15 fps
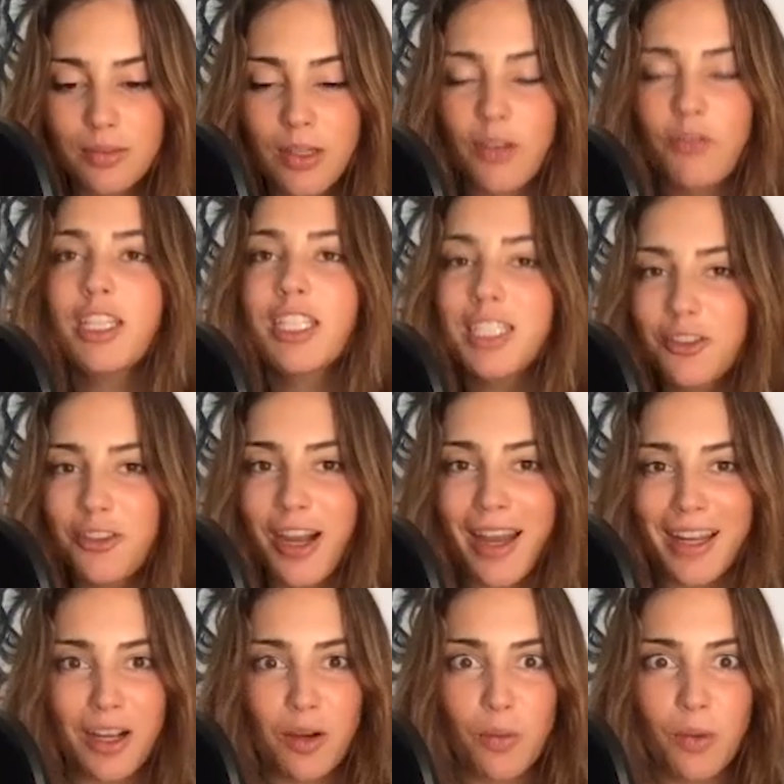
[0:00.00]

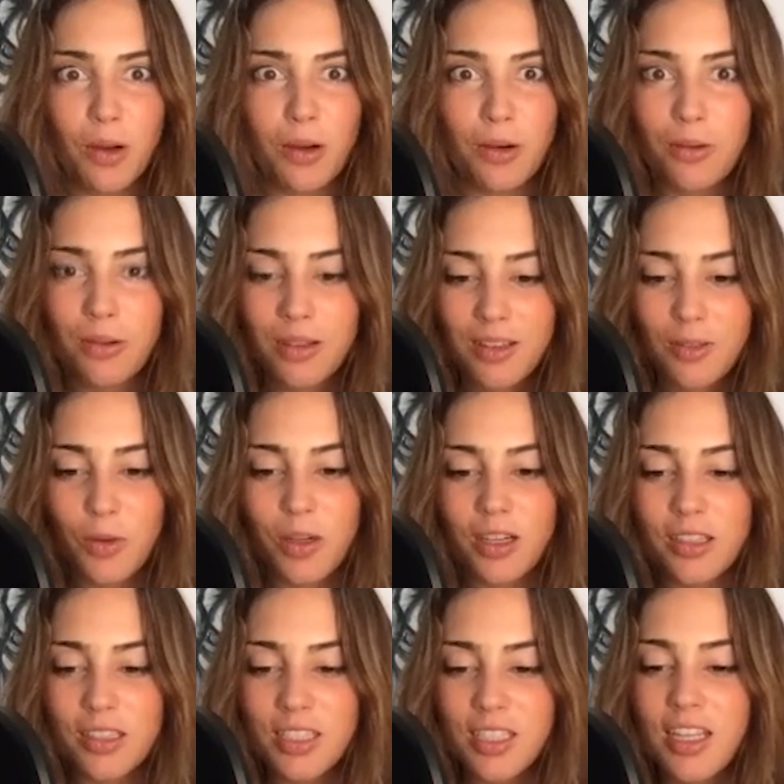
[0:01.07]
aristocratic, whoa,
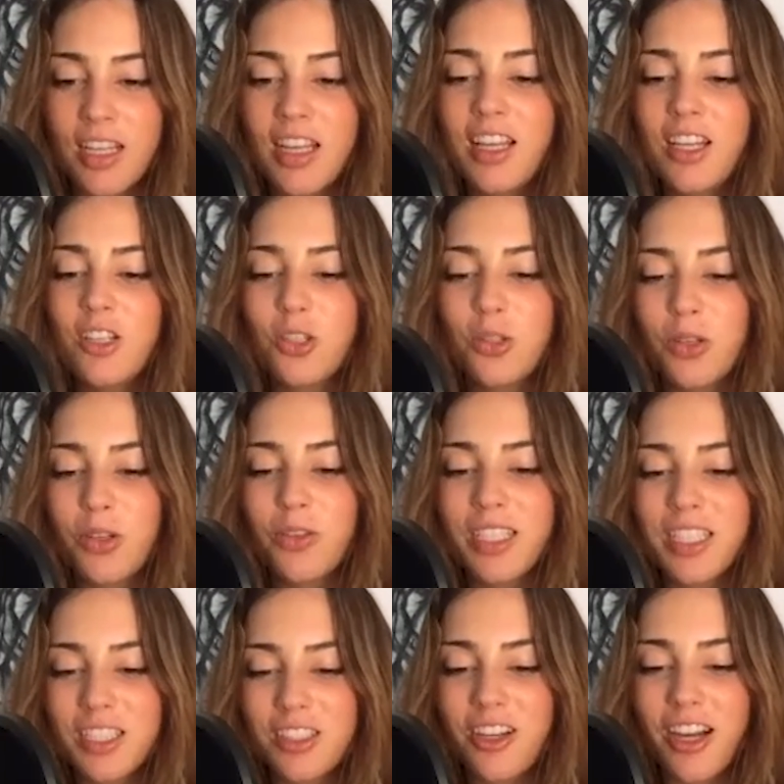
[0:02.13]
words, to an
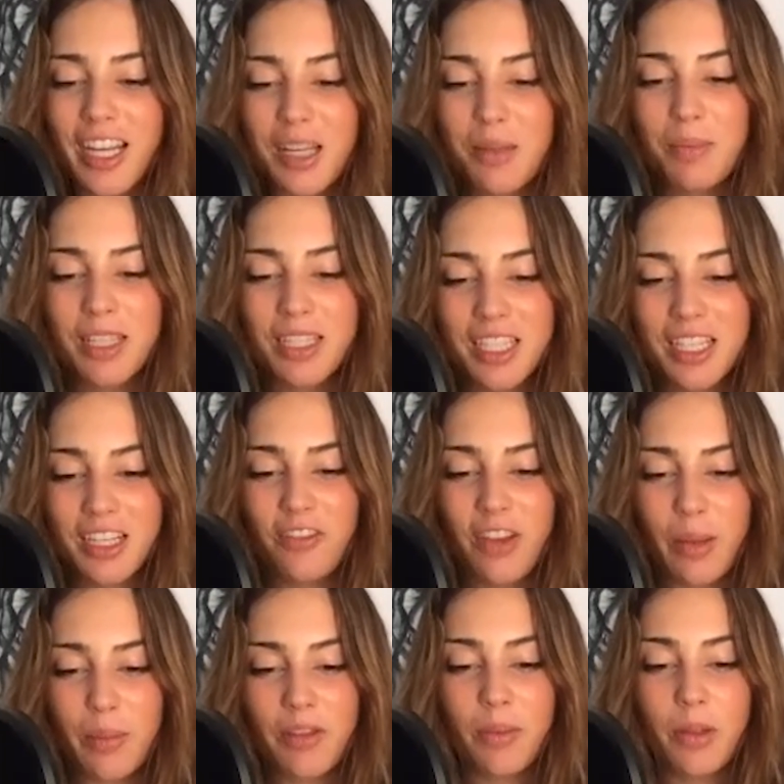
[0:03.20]
aristocratic military
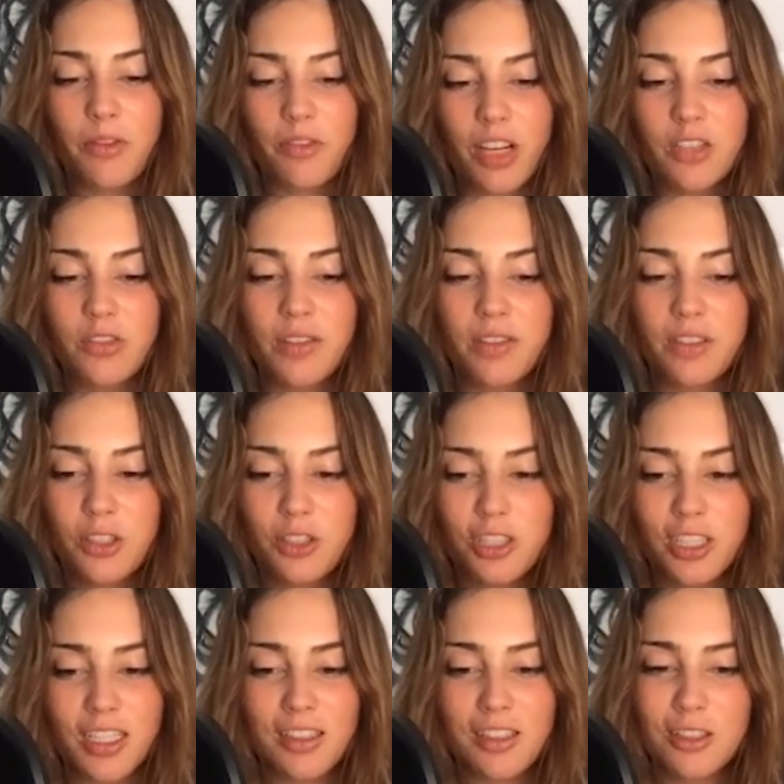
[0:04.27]
family from the French
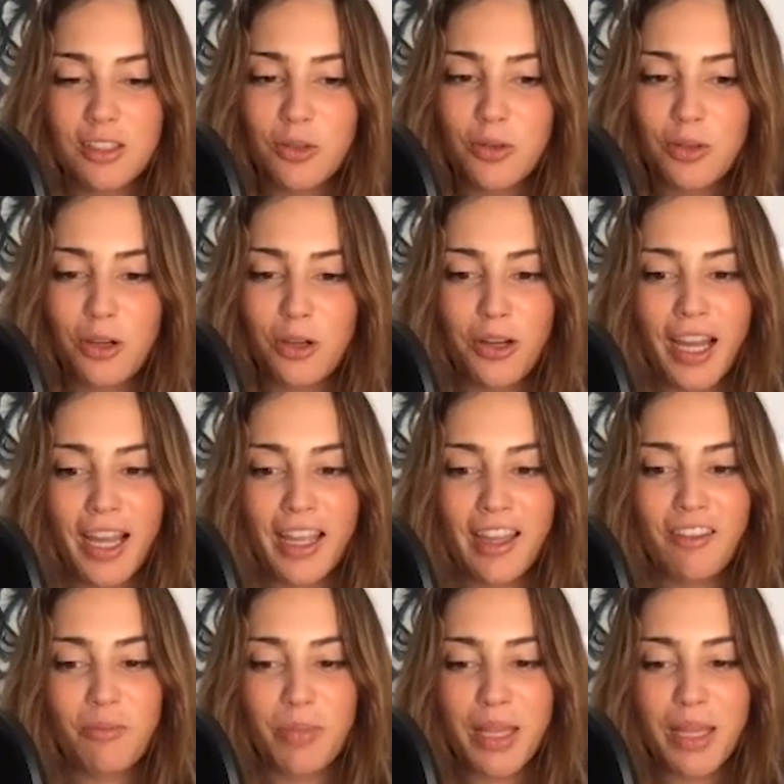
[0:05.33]
Revolution. So could I
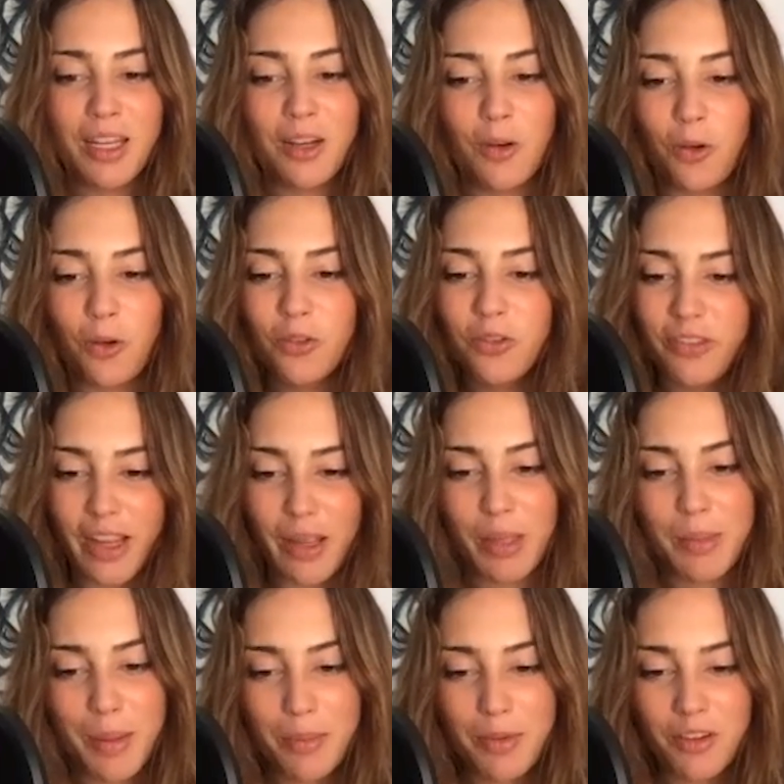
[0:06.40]
have been an old
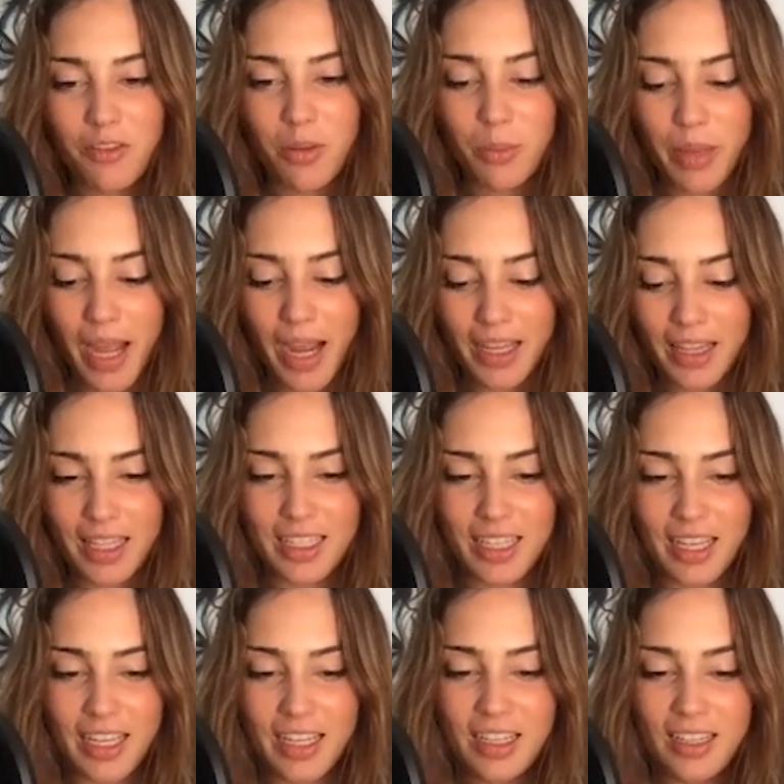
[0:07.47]
family member from back in the
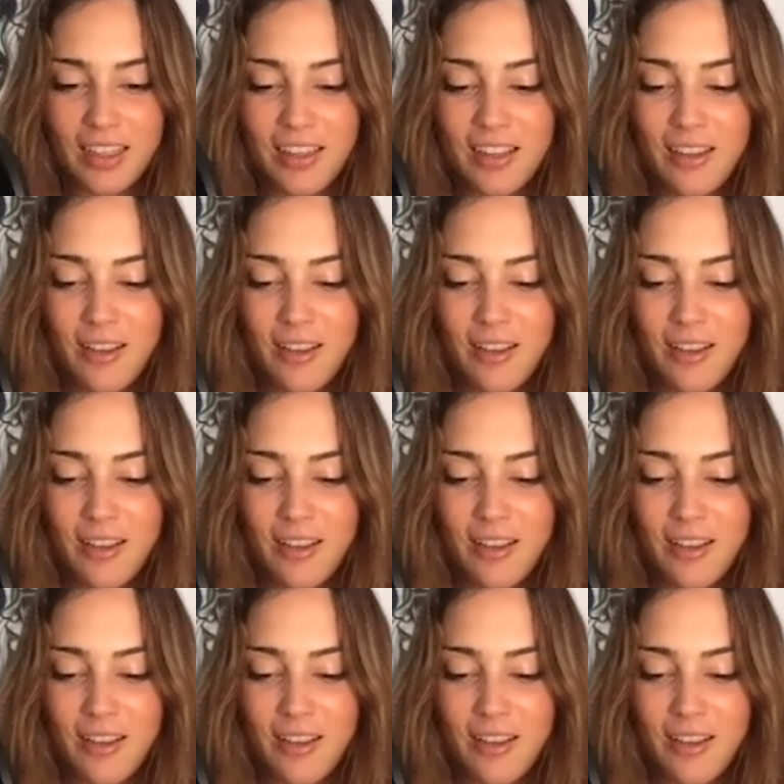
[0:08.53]
day?